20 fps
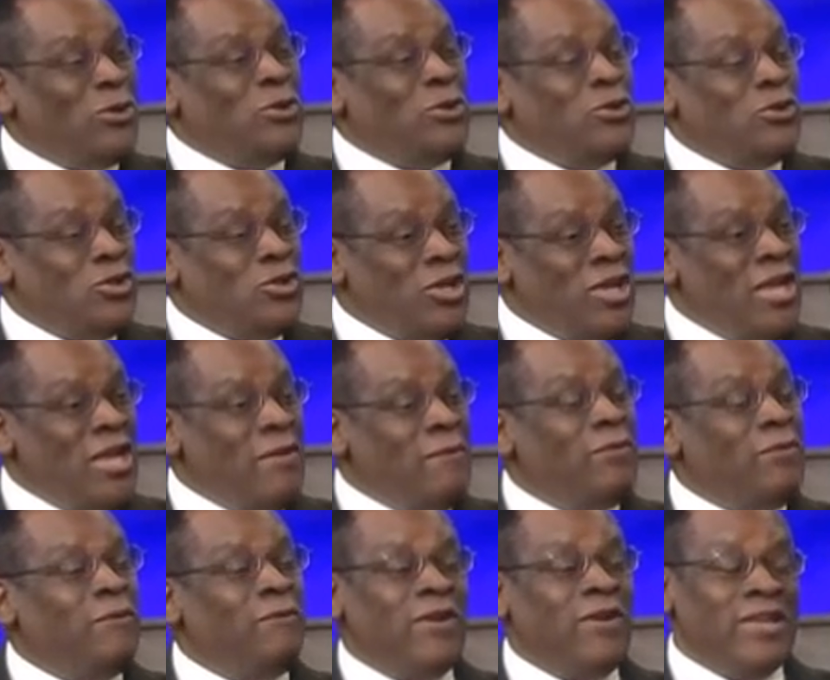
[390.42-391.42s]
achieve
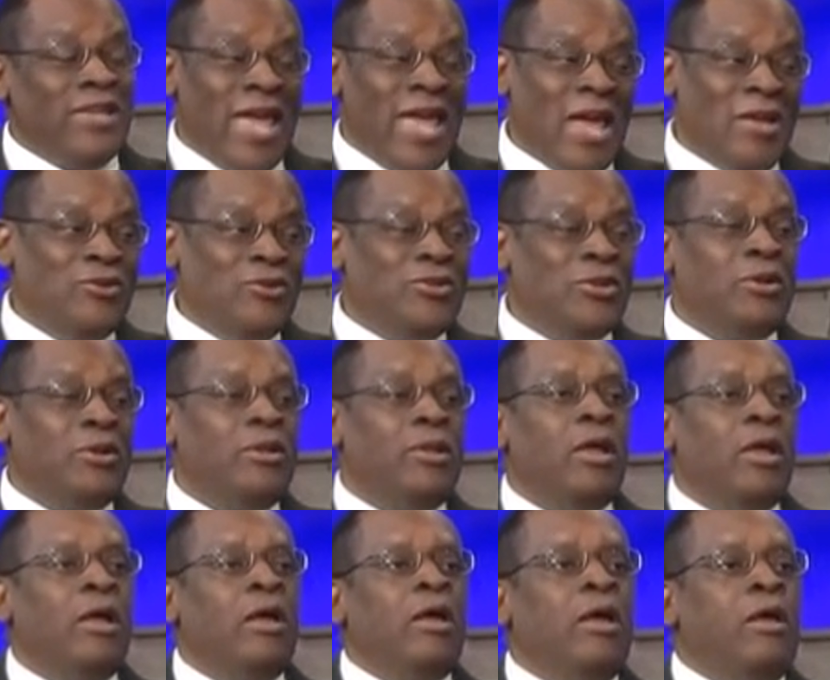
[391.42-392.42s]
the financial
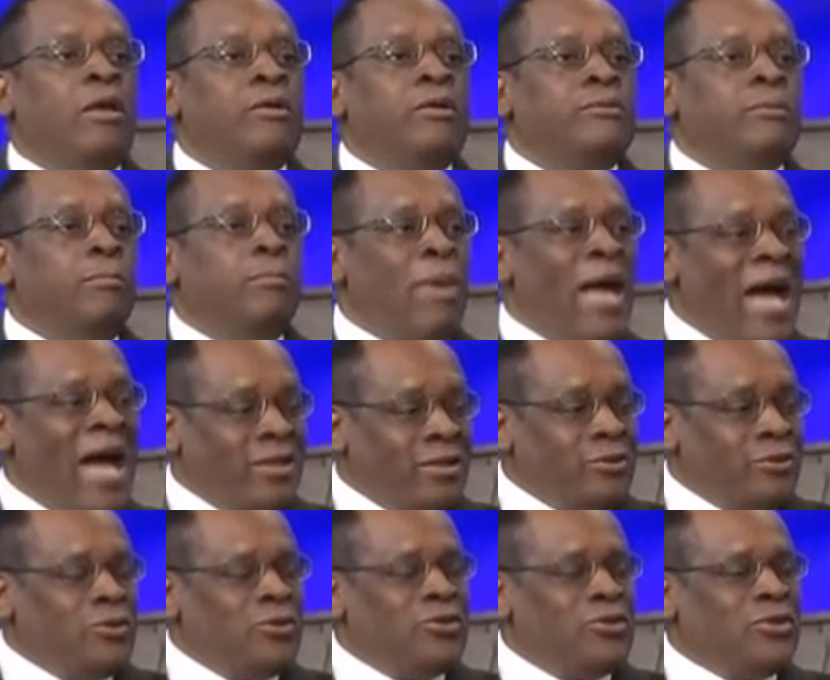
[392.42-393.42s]

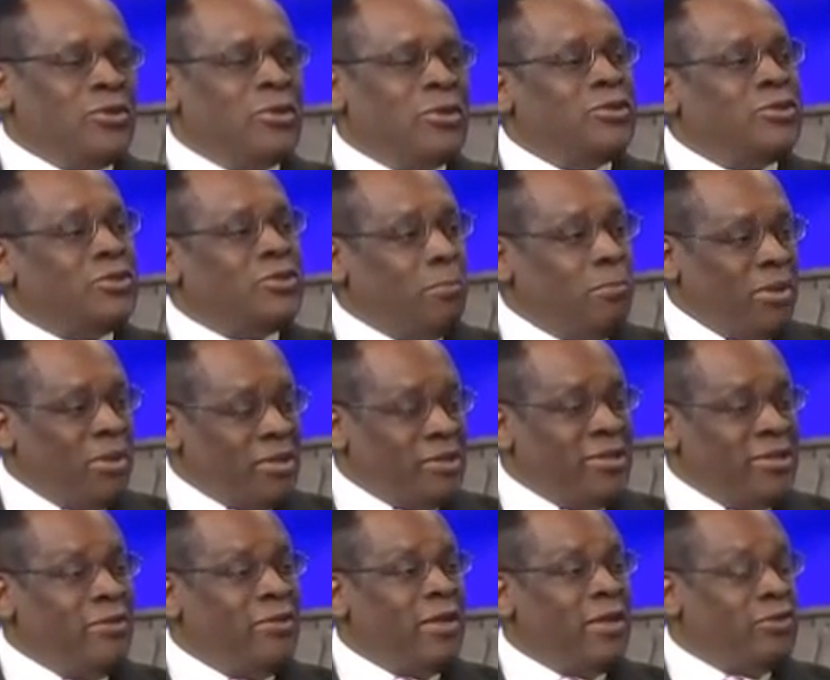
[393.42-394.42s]
balance,
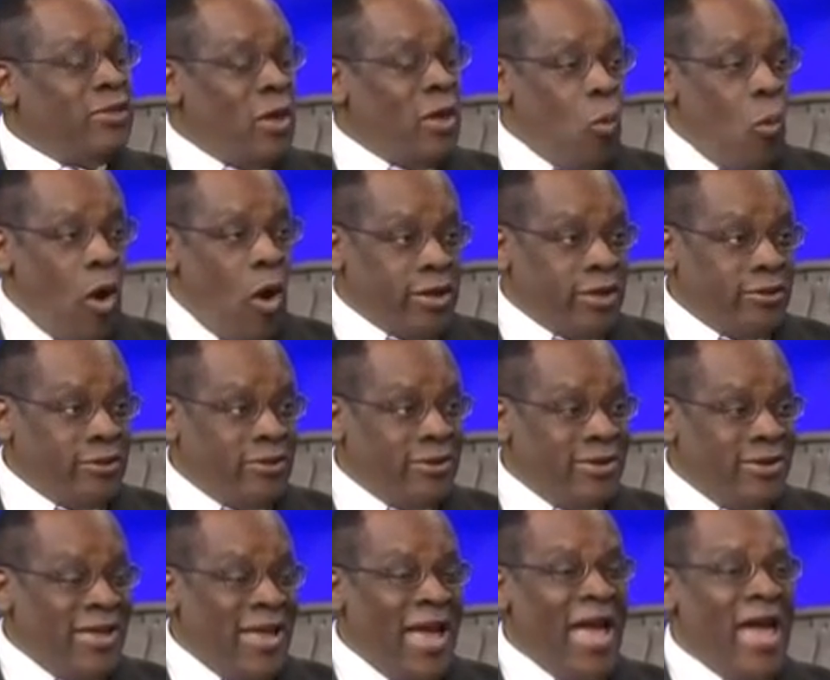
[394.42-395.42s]
stability that they wanted,
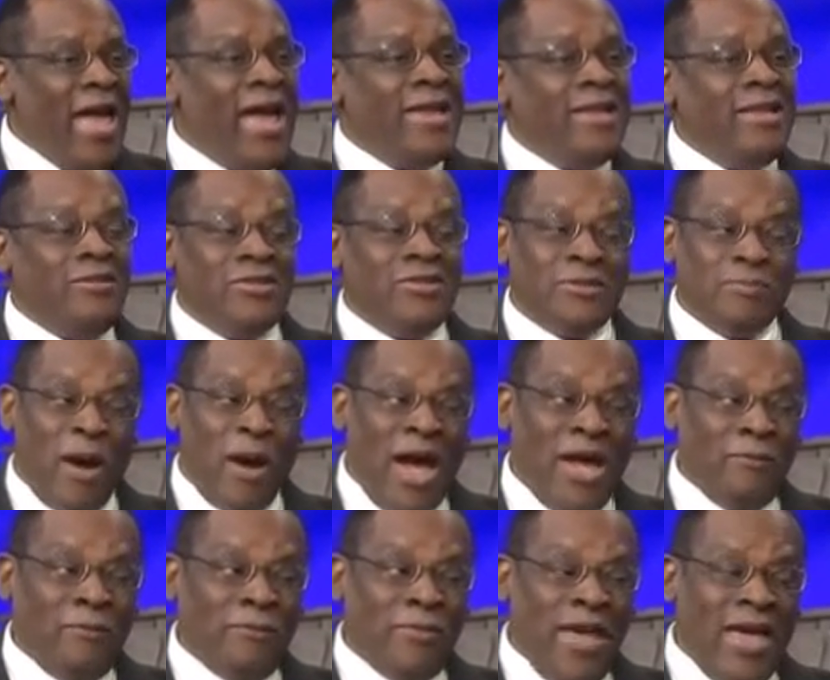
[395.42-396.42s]
and in spite
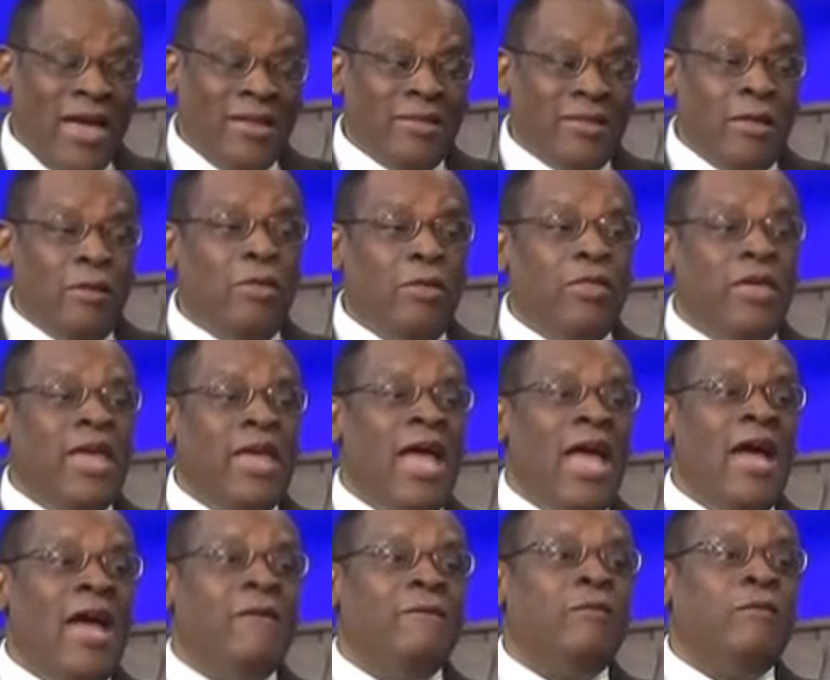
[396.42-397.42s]
of that, they
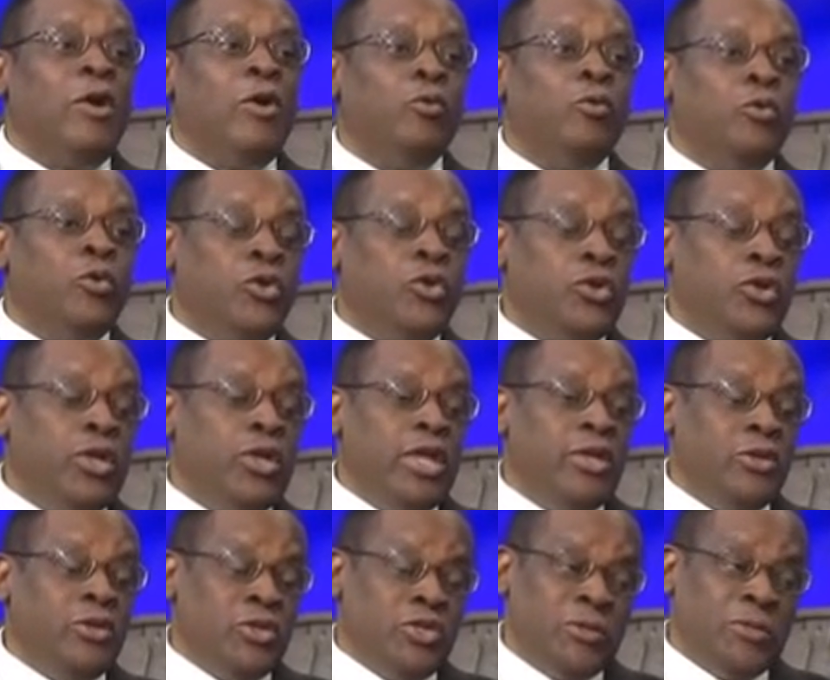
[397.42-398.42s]
have
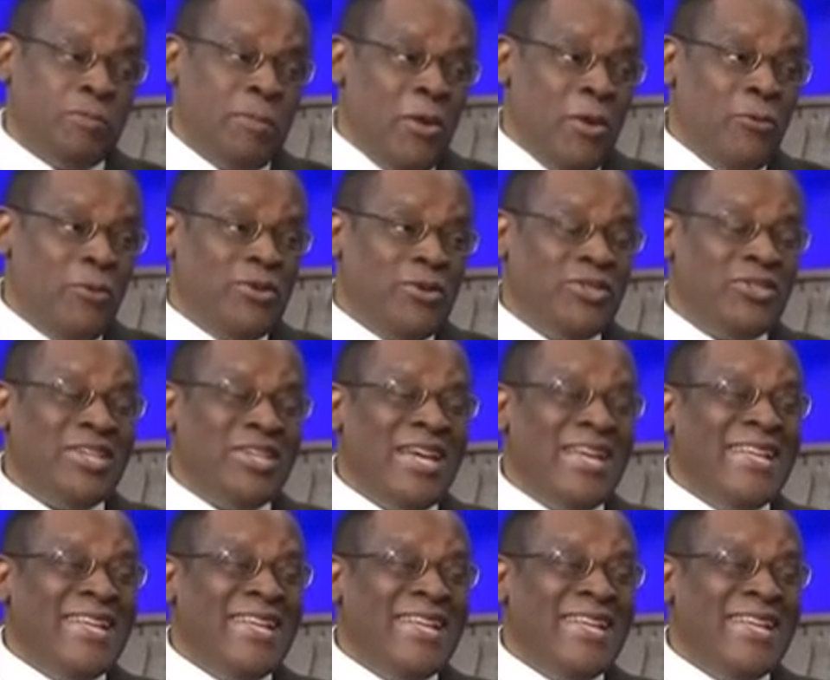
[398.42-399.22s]
experienced